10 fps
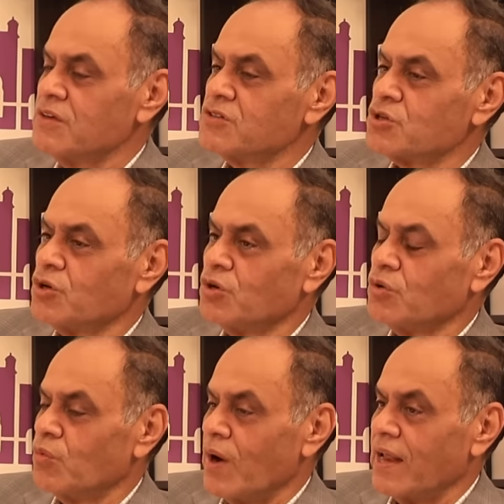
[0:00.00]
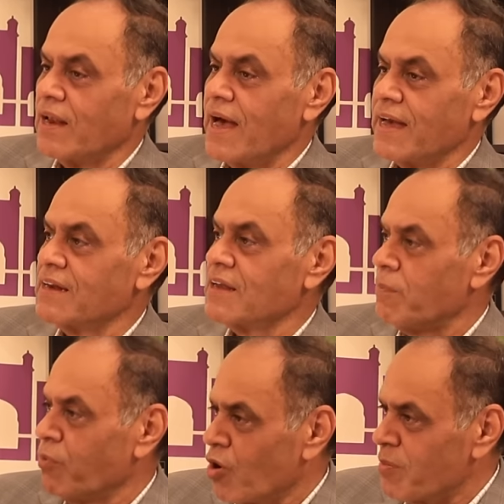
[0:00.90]
So while I can
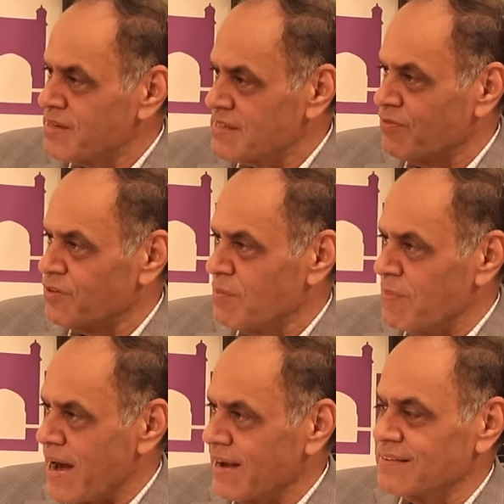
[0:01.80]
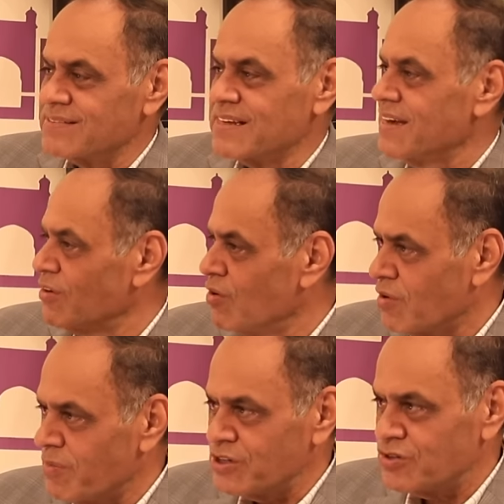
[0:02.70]
applaud myself in the back and say, you know,
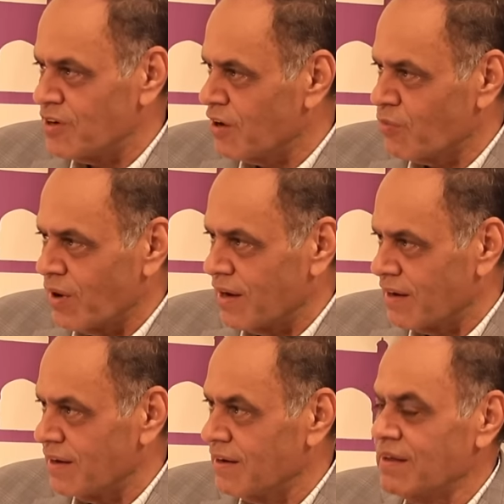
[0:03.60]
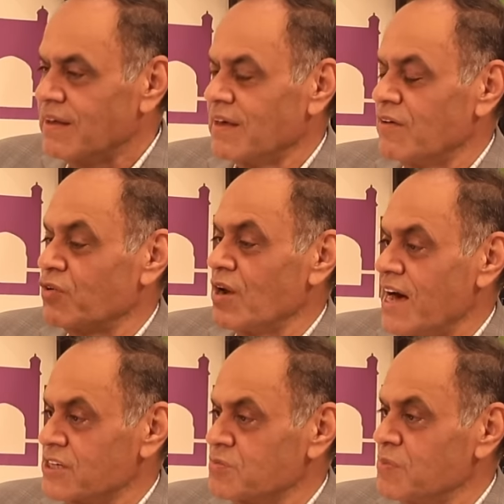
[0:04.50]
Ramesh, you've done well. And if you'd
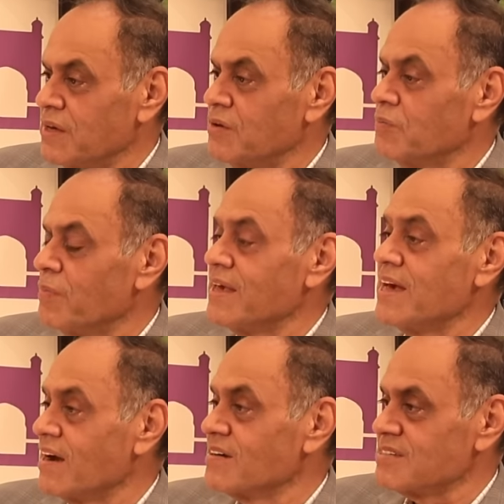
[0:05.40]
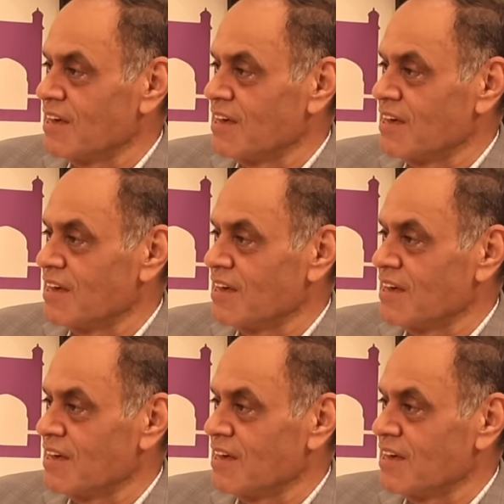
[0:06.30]
asked me, my younger